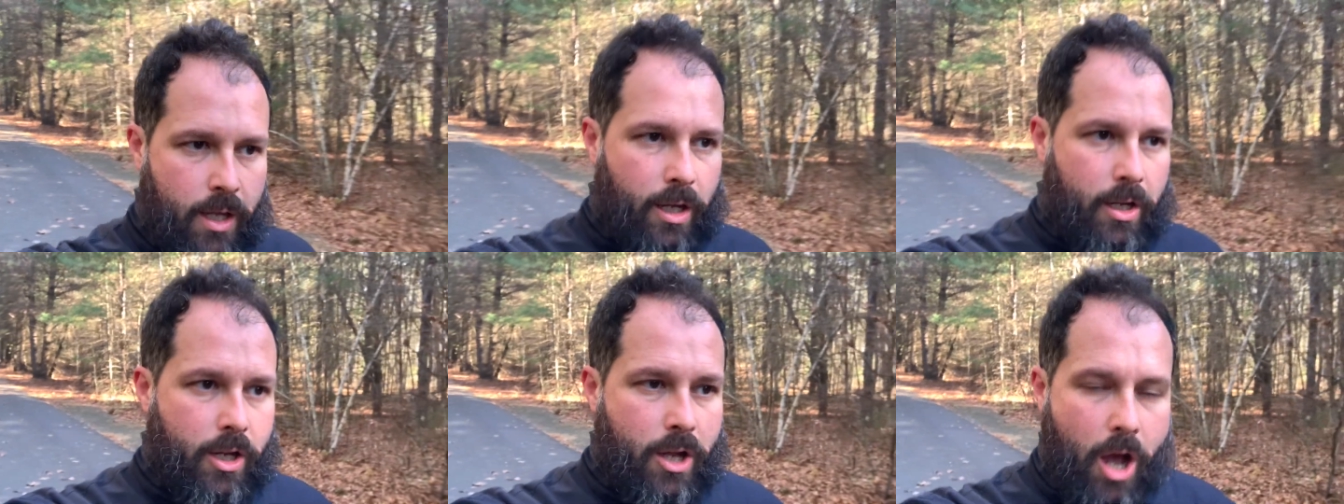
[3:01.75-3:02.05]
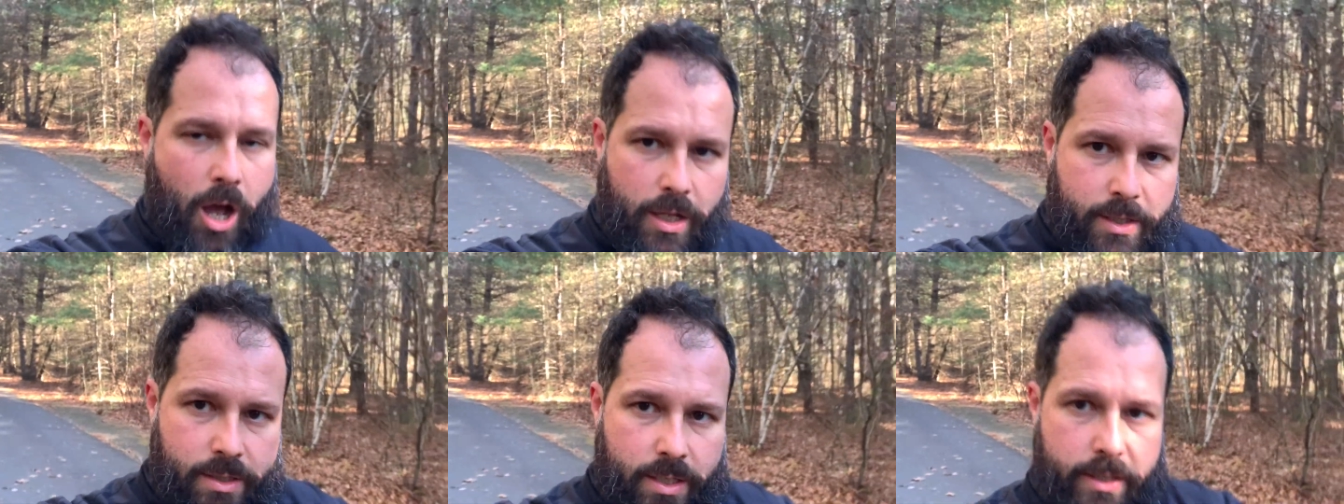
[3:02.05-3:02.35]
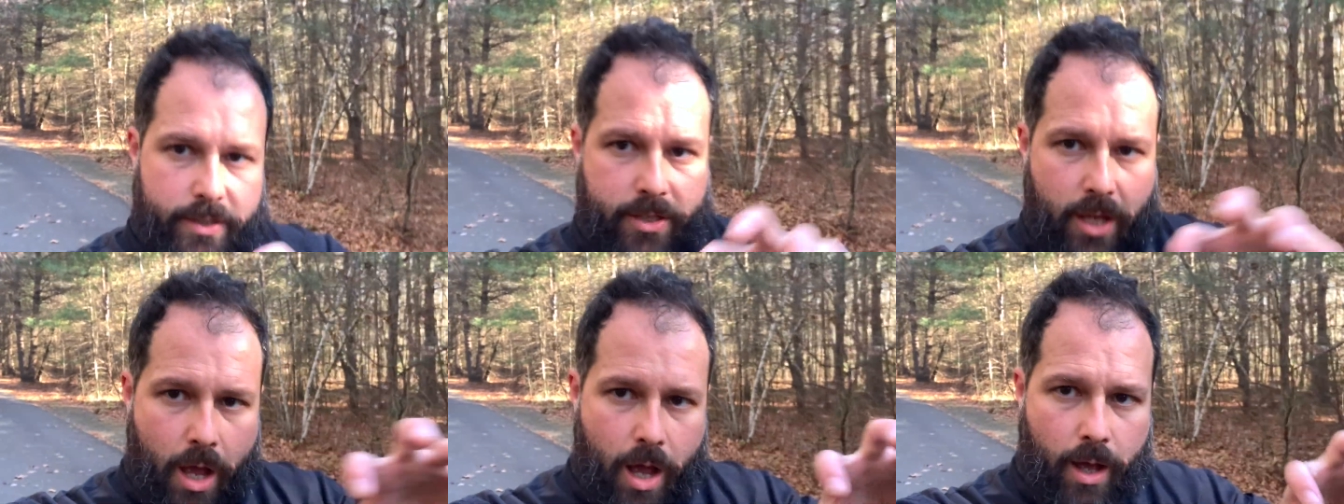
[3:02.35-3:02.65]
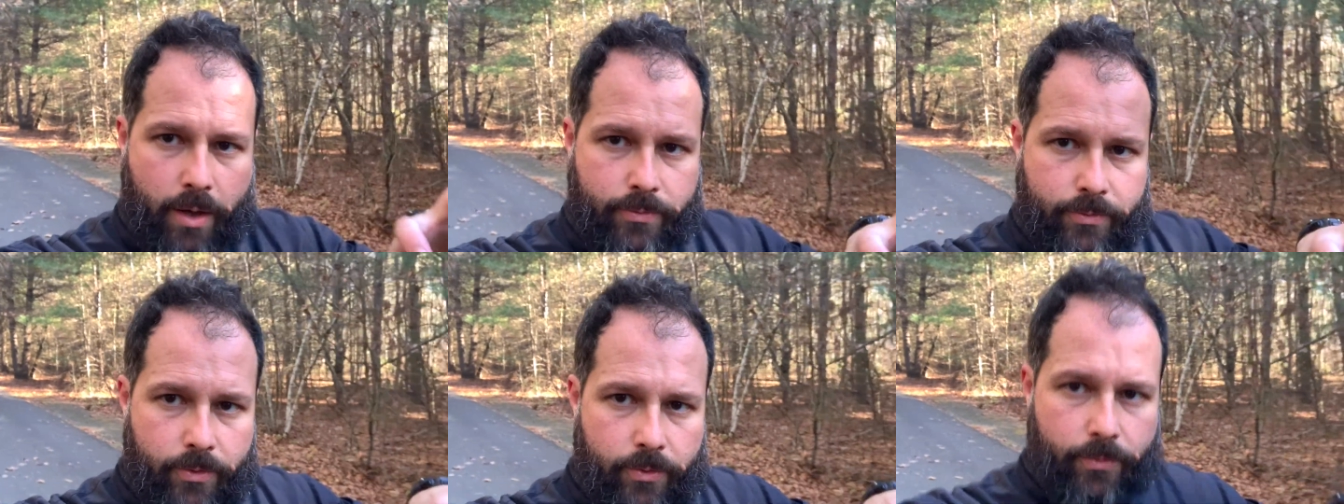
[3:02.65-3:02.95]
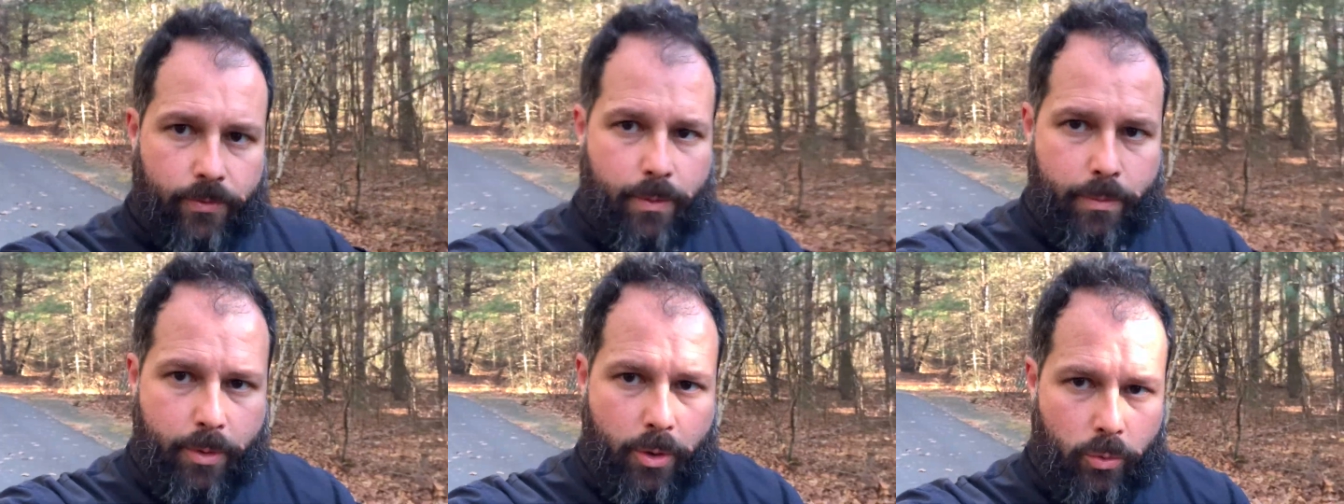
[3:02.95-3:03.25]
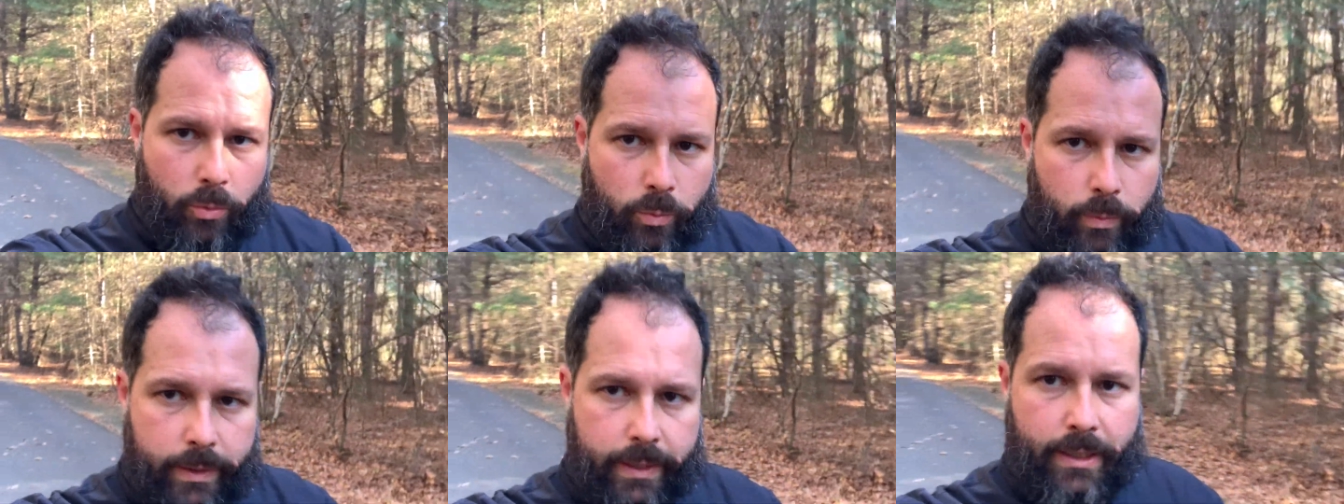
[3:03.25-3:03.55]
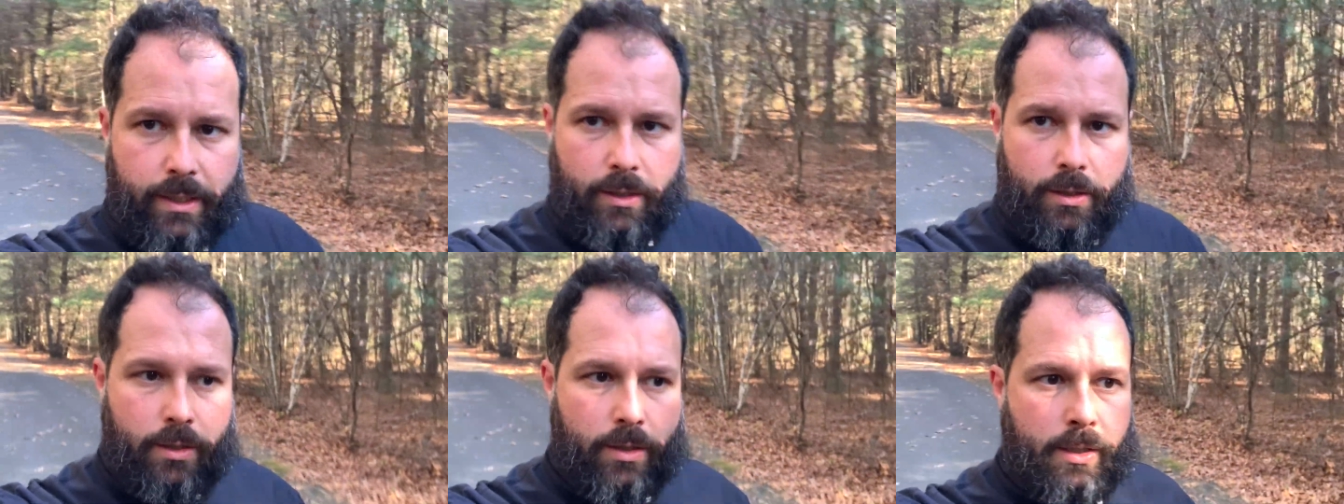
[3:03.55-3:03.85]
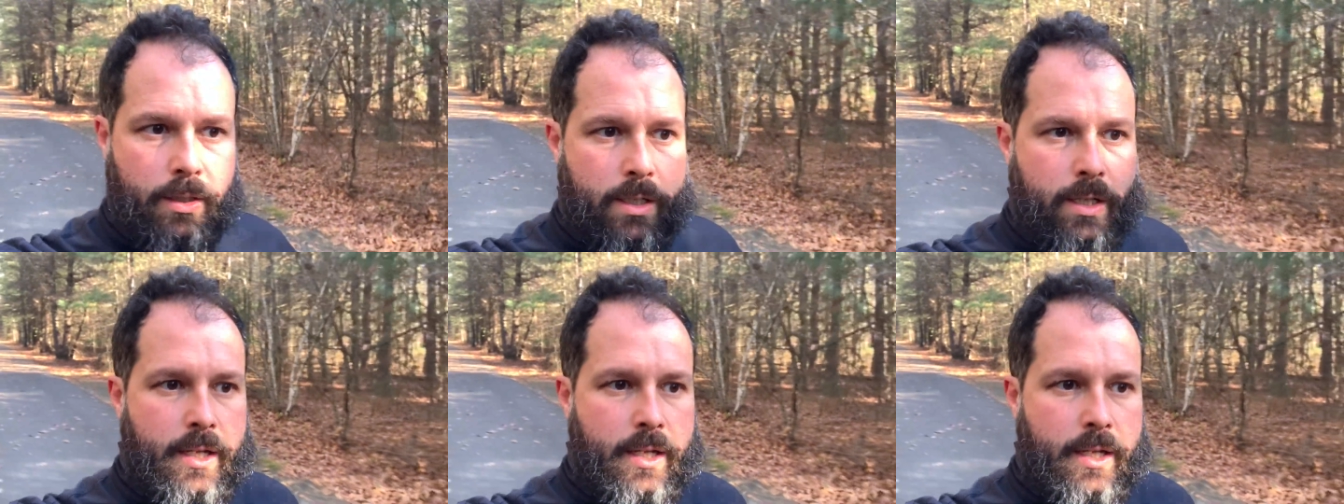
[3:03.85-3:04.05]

cuts us off from the real